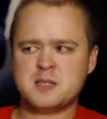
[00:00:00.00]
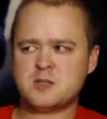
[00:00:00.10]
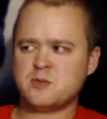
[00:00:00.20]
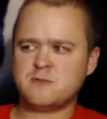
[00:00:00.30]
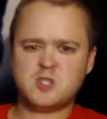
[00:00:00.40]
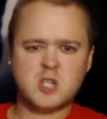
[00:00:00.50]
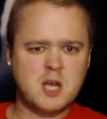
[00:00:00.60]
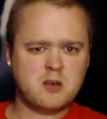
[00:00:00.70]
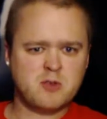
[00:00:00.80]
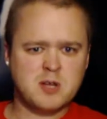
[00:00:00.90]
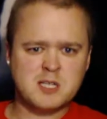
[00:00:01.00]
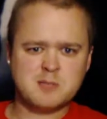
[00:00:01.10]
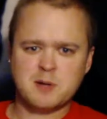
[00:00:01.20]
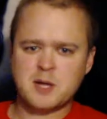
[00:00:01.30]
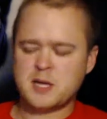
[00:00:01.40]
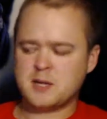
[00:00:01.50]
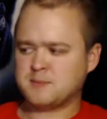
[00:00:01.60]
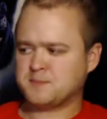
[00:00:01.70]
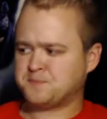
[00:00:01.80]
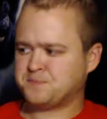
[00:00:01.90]
as his sort of general he's
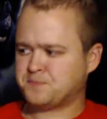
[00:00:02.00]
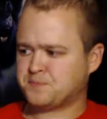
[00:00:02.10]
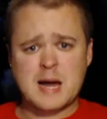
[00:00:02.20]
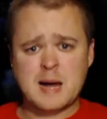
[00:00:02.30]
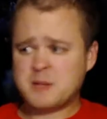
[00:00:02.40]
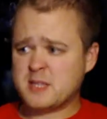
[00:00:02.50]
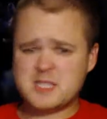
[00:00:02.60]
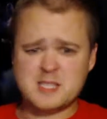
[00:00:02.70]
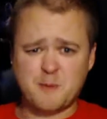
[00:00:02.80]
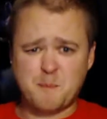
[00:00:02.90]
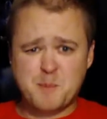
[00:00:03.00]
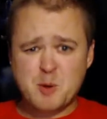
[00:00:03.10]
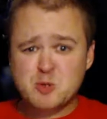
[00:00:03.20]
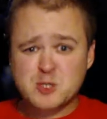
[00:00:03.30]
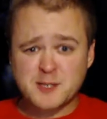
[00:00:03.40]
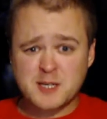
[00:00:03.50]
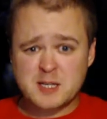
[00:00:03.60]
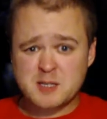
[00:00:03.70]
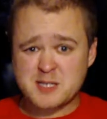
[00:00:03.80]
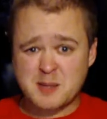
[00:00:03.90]
playing. Uh, but this is a beauty.
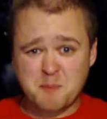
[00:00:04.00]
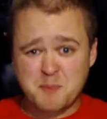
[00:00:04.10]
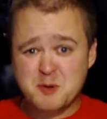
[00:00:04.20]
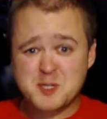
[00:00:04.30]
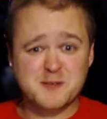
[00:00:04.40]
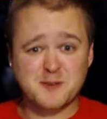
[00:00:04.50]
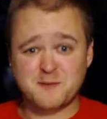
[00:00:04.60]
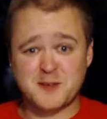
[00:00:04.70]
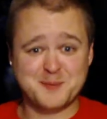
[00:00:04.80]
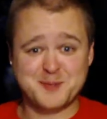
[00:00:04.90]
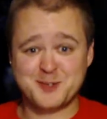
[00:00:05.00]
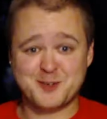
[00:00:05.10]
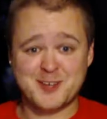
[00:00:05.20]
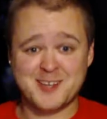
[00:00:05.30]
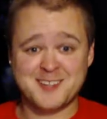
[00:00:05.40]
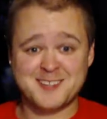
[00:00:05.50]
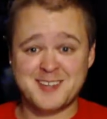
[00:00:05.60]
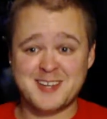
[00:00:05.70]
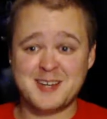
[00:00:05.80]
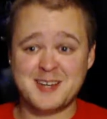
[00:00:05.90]
This is a beautiful film to look at,
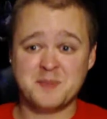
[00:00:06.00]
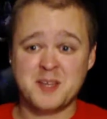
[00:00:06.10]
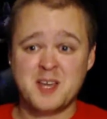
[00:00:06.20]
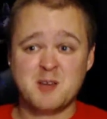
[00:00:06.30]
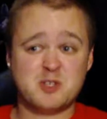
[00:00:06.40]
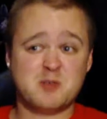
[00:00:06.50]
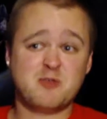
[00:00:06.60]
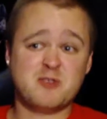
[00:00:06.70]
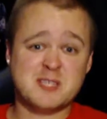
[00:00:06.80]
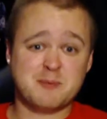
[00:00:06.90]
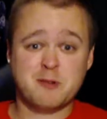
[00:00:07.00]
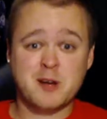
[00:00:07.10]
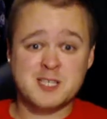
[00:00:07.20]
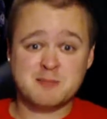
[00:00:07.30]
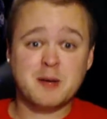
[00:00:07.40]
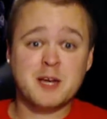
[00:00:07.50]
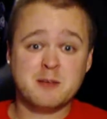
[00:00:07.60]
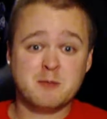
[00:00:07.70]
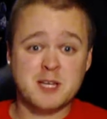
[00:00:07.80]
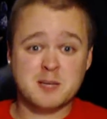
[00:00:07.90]
um, which I'm not really surprised
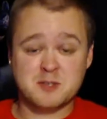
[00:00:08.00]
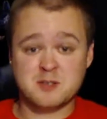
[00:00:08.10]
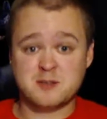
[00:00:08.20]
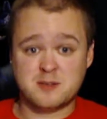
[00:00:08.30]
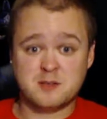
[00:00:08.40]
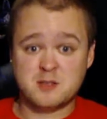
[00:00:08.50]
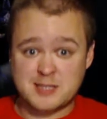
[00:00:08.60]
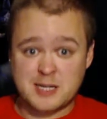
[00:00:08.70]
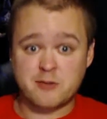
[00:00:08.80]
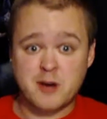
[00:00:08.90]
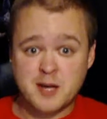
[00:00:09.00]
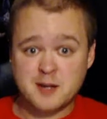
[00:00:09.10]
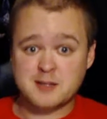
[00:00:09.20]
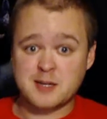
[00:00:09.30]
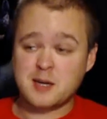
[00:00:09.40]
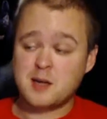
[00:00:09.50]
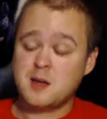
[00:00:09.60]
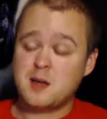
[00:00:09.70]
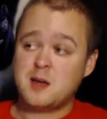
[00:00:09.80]
by when it comes to the director